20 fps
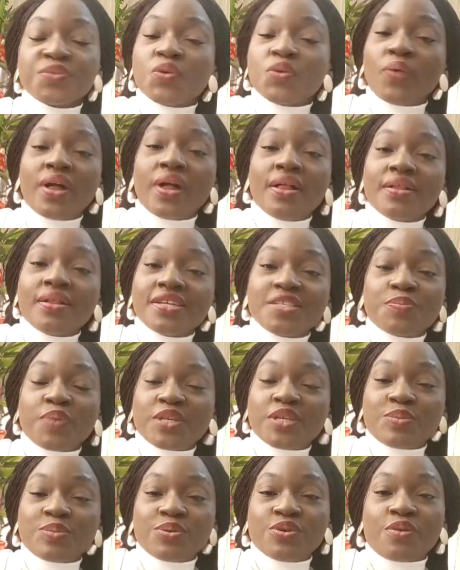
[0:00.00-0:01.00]
Well, it's
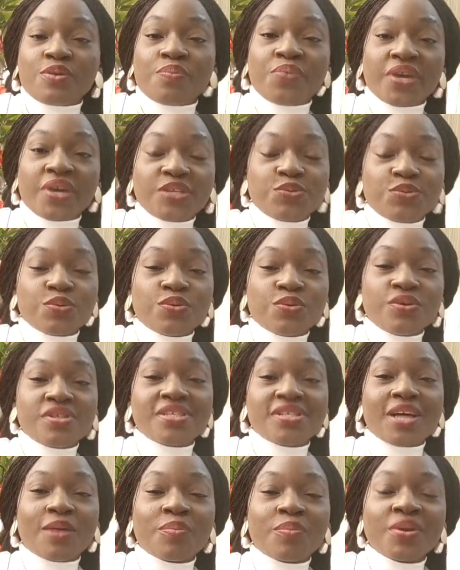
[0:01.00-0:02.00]
possible your breast will go
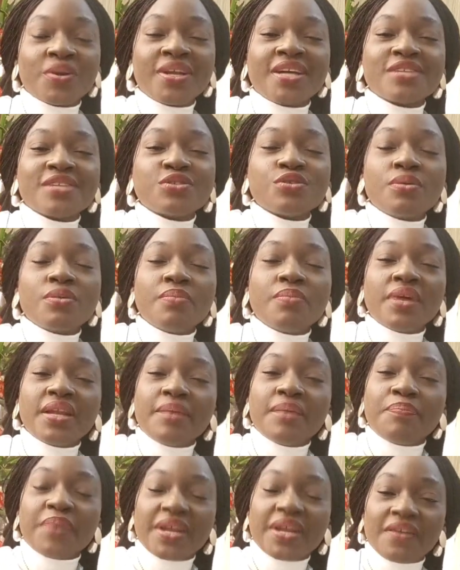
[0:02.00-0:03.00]
south, but there are so many
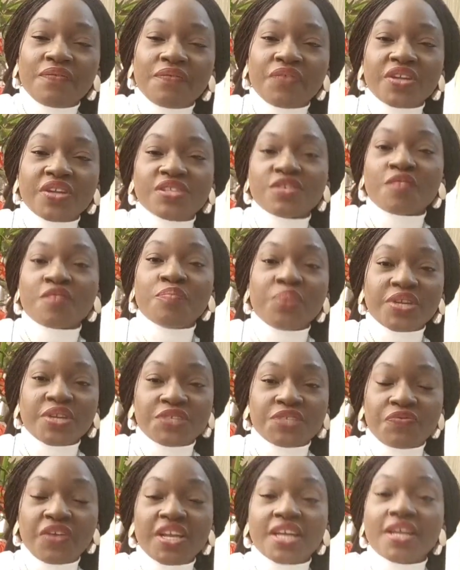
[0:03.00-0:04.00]
benefits of
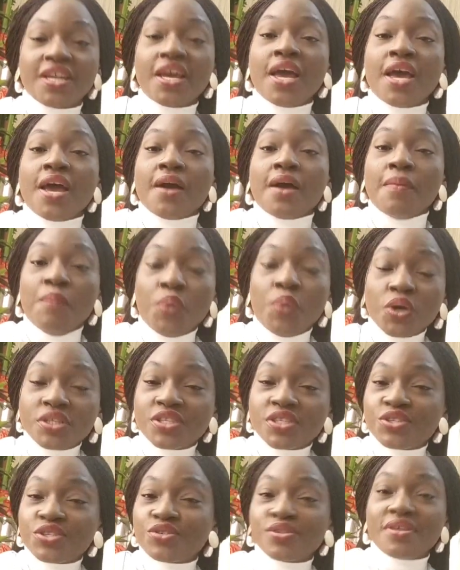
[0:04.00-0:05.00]
breastfeeding,
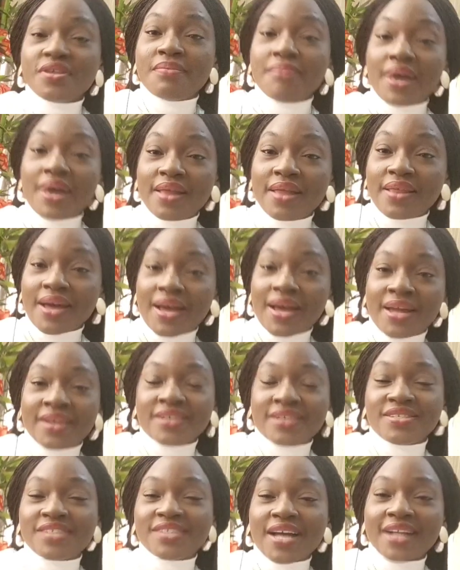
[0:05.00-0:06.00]
both to the mother and
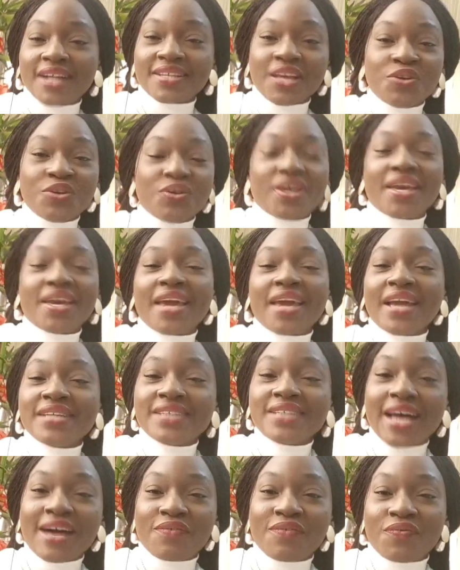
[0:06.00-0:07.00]
the child, that you can't
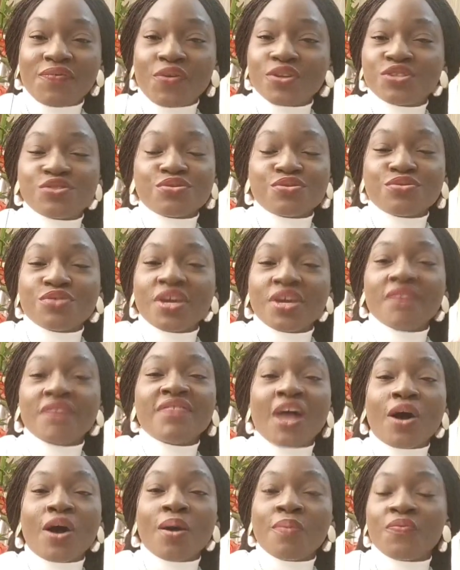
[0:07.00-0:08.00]
afford to give
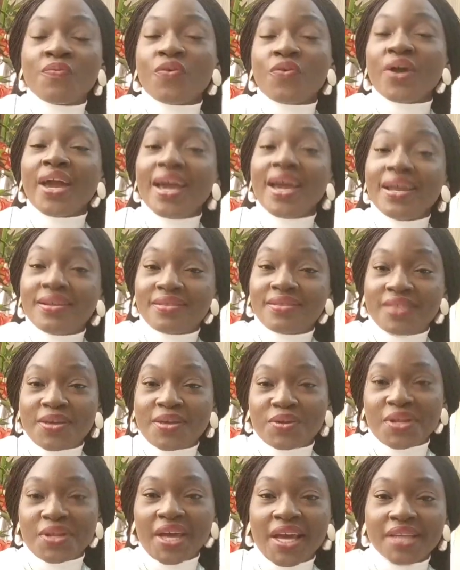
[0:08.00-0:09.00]
that up for anything
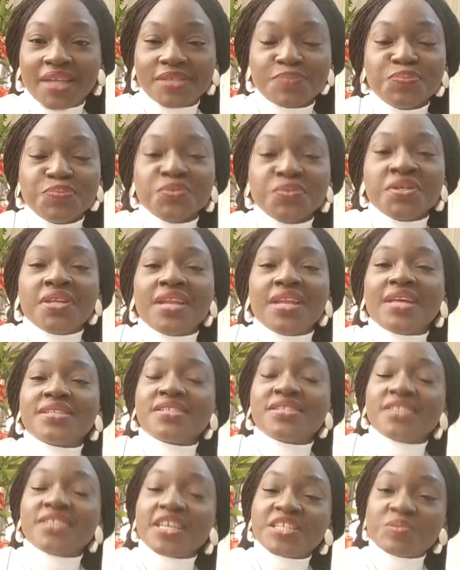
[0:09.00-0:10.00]
on earth.
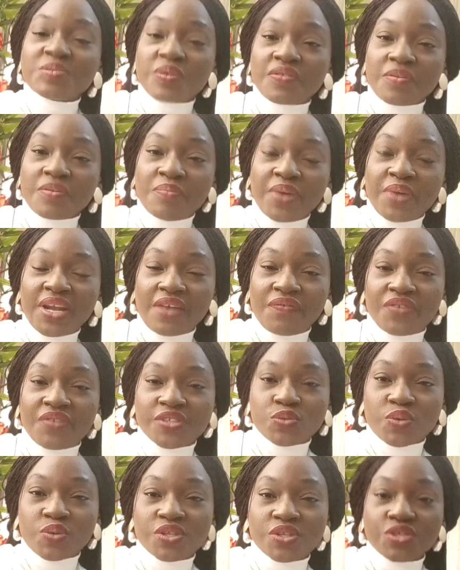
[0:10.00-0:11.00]
Let's share some of the
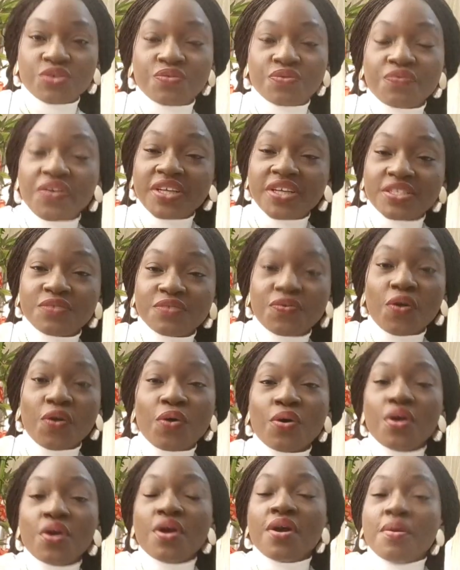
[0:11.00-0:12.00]
benefits with you. First of
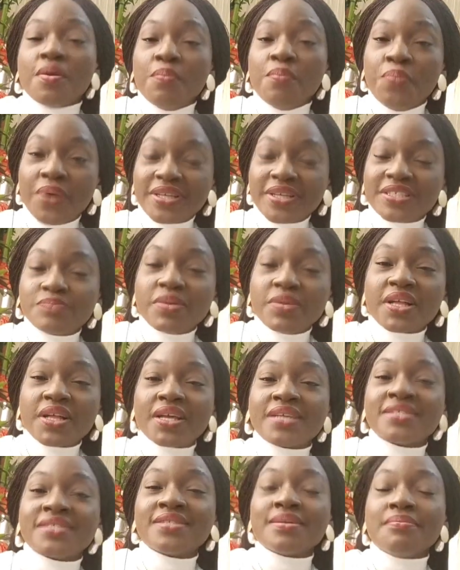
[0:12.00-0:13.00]
all, breast milk
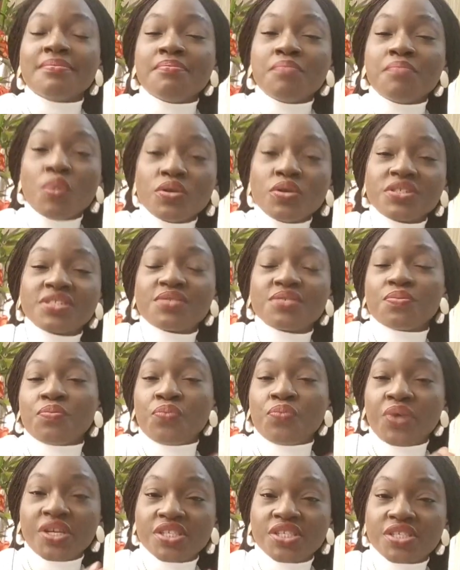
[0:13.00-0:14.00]
is the most
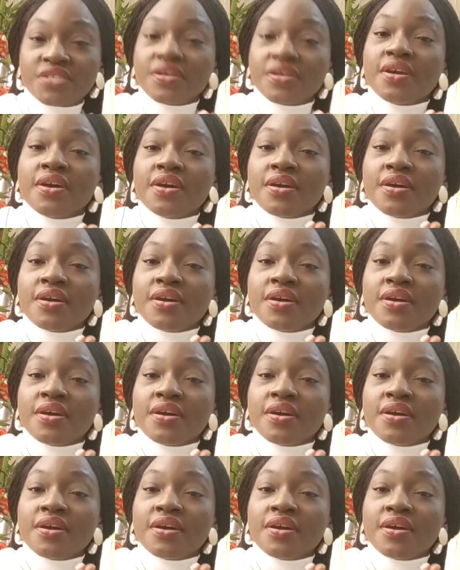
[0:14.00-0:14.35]
rich